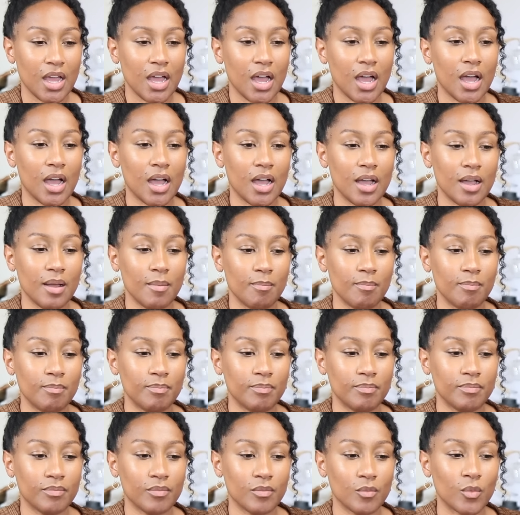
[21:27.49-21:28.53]

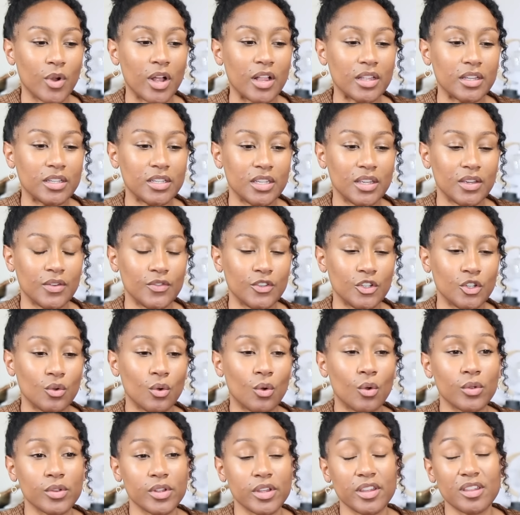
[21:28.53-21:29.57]
relative to
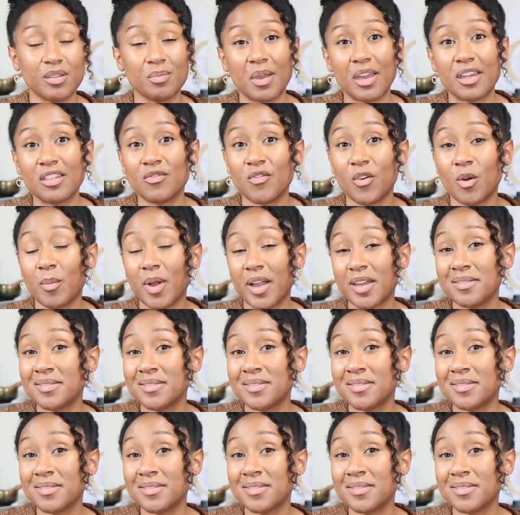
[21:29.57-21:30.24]
holding space for my